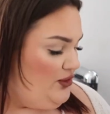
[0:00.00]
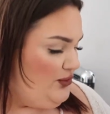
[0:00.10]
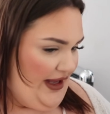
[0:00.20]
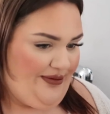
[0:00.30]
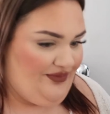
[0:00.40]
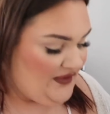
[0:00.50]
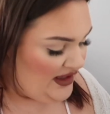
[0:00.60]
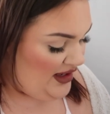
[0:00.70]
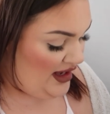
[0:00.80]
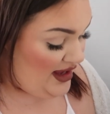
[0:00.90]
Okay.
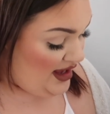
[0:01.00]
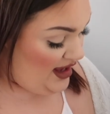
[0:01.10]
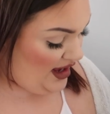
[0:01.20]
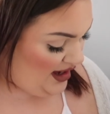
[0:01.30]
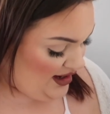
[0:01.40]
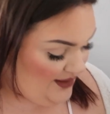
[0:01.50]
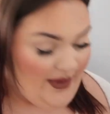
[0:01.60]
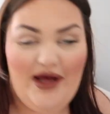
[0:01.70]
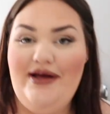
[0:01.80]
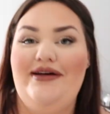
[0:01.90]

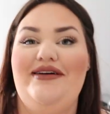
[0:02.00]
Um,